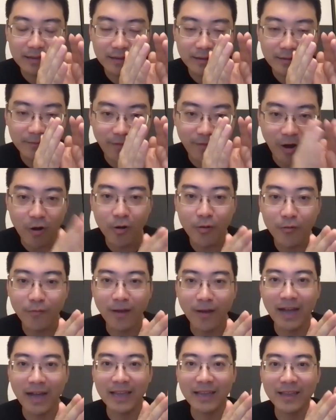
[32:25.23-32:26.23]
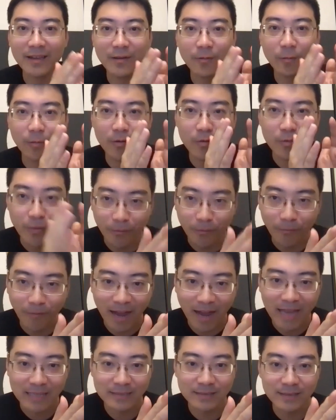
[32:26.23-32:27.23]
verify or
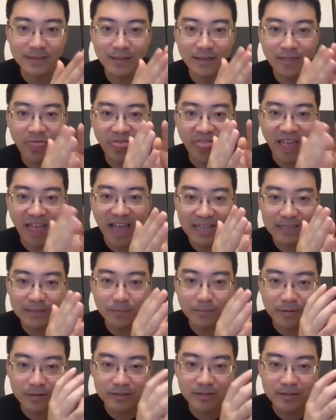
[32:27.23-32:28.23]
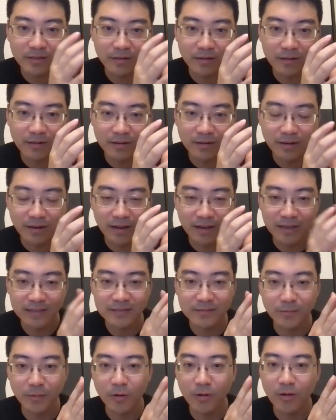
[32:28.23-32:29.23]
revise that particular
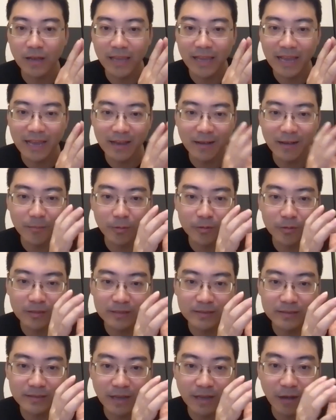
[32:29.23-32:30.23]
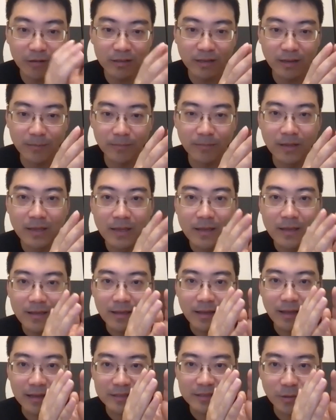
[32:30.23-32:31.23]
small AI component's outcome,
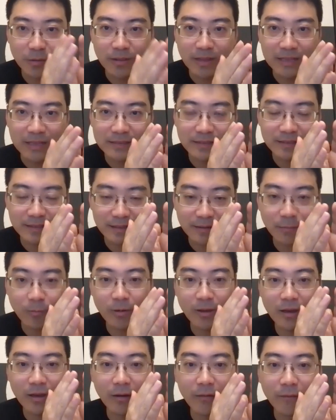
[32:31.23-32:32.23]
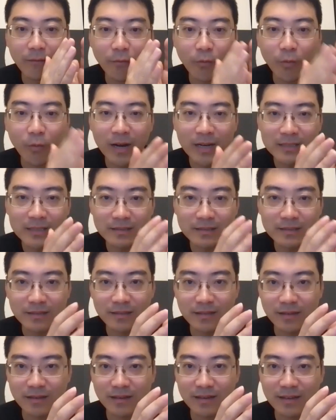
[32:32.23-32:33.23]
so that we avoid
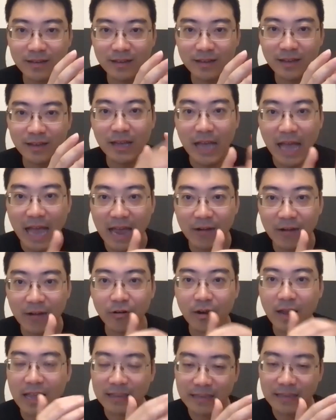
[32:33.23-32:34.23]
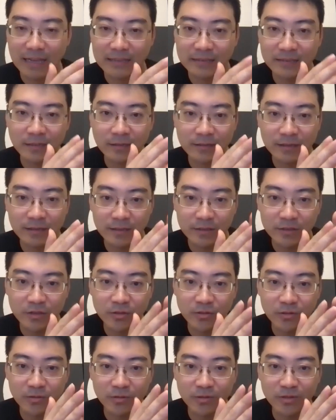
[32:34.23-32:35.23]
the error and uncertainty
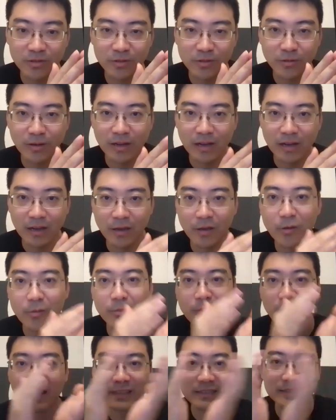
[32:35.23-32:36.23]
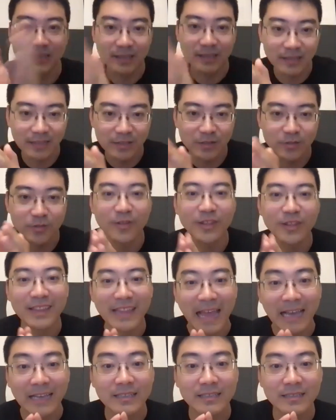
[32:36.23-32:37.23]
to accumulate into the
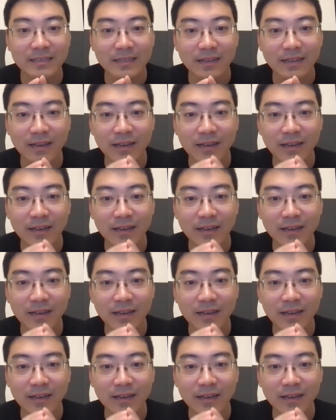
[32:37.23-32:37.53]
next